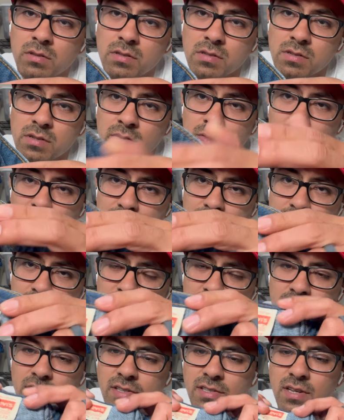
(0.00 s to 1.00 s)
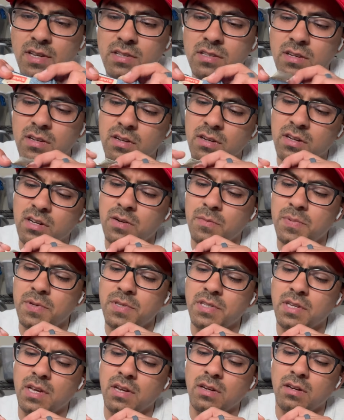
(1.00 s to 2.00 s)
right there. It says
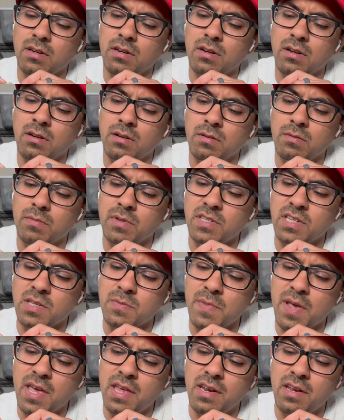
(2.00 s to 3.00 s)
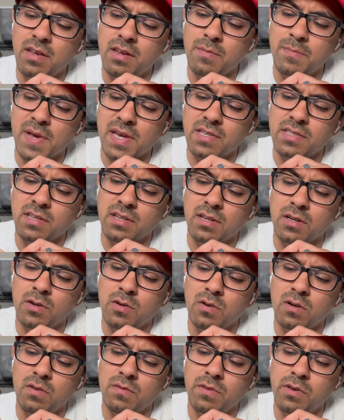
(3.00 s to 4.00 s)
100%. It says made in Mexico
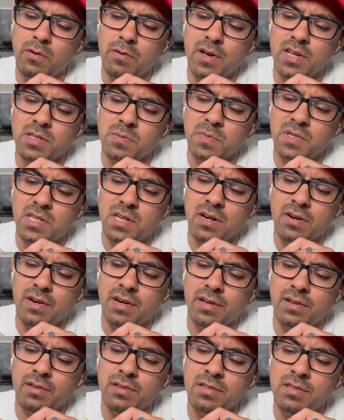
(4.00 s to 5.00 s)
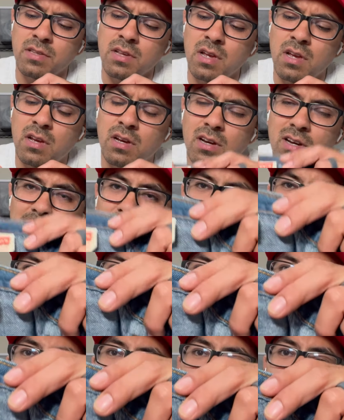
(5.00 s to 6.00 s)
of U.S. materials,
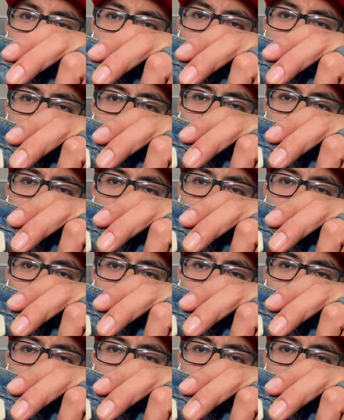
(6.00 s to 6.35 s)
100% cotton.